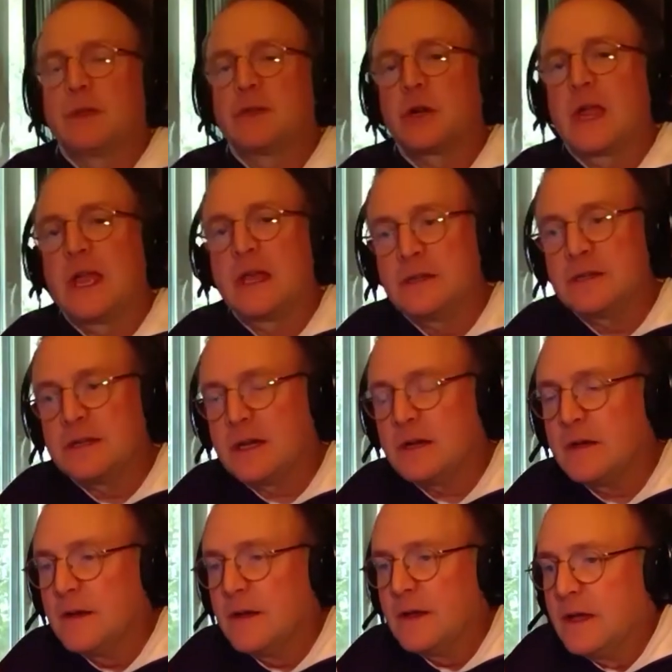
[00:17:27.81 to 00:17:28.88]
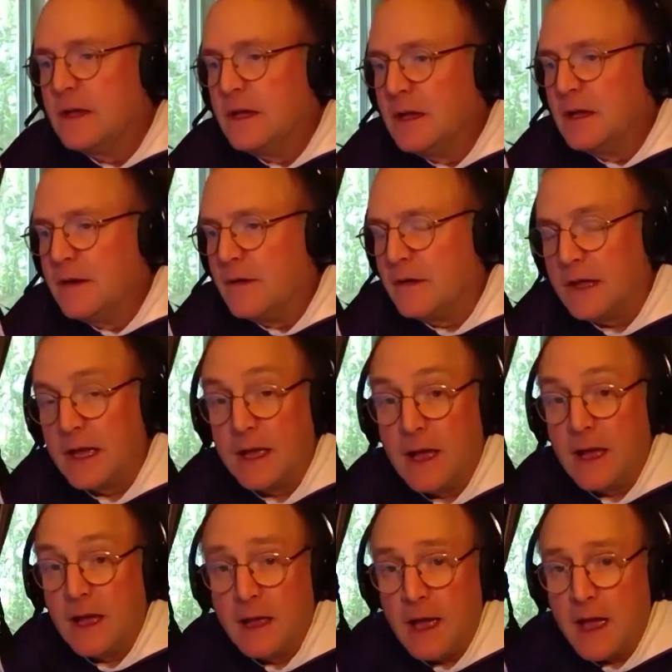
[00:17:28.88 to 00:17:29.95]
And but
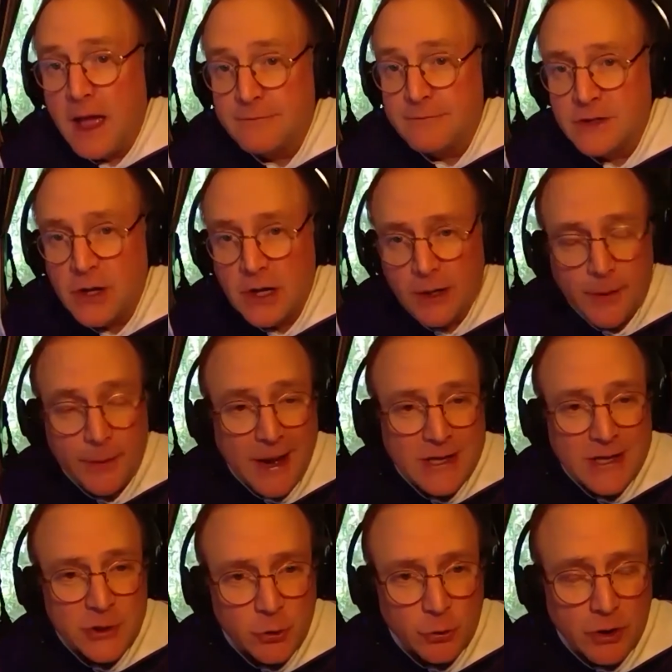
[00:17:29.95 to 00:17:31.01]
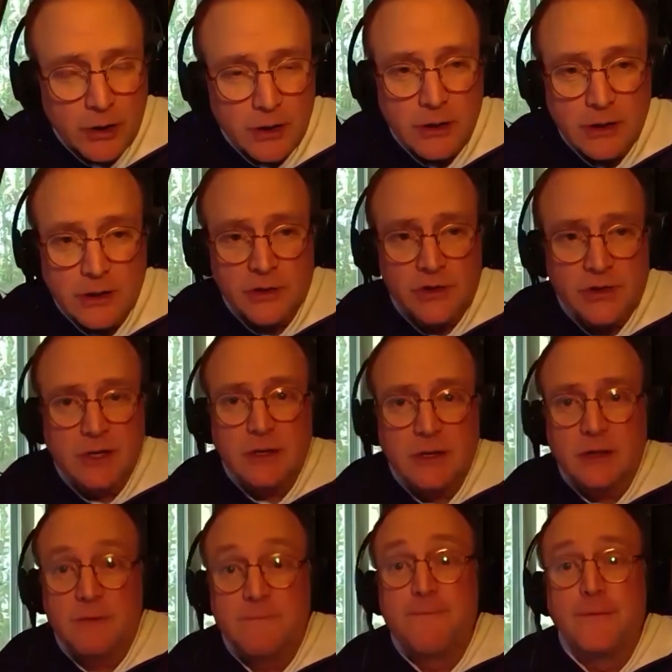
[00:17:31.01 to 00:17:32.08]
I have to talk about my story. It's the
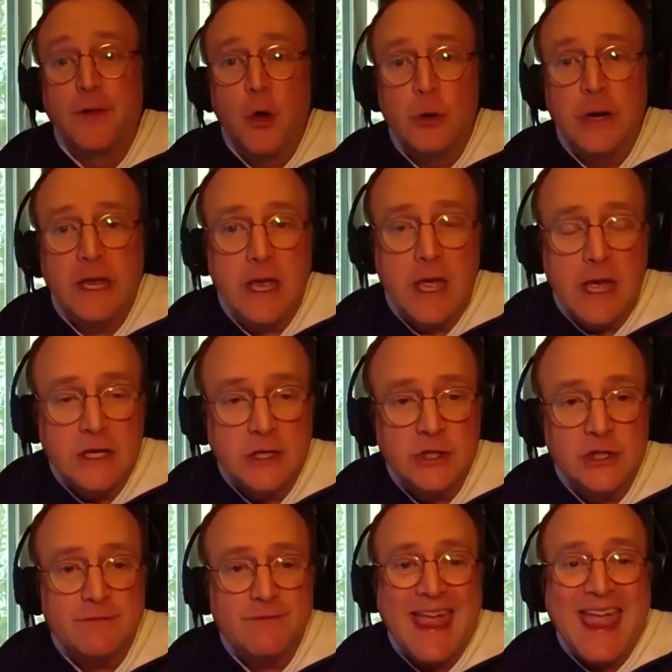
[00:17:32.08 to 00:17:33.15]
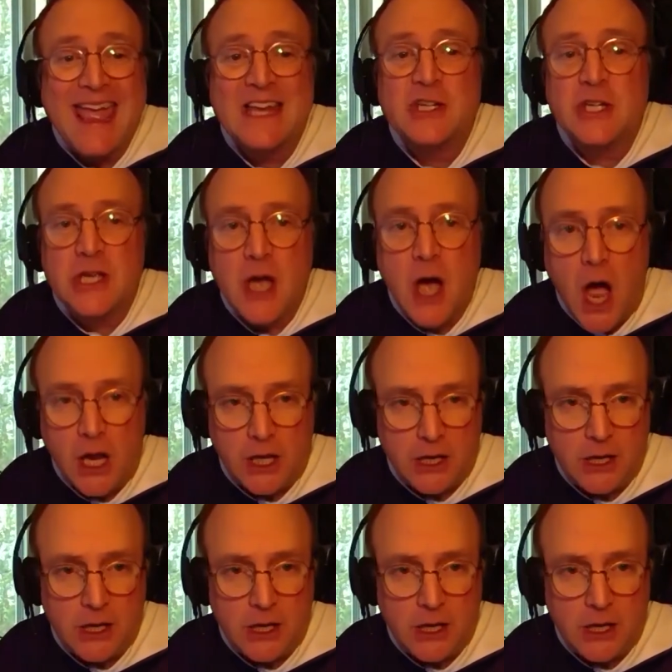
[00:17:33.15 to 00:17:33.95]
floating heads of Antioch